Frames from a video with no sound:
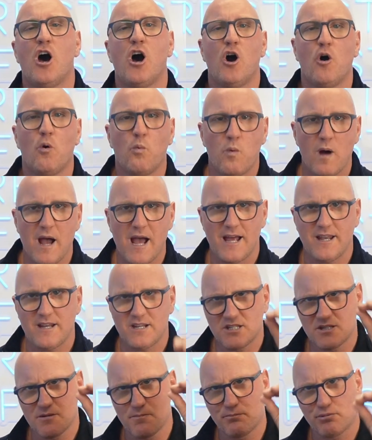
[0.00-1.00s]

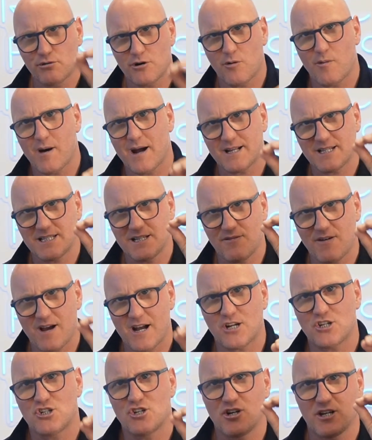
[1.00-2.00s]
Awareness and proactive
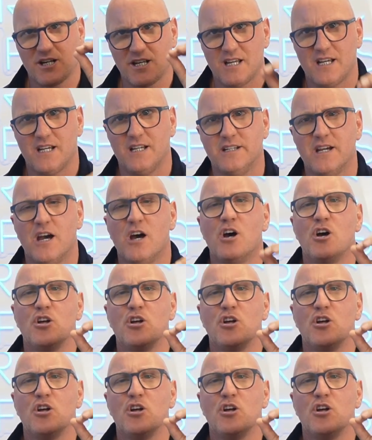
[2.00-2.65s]
action are key.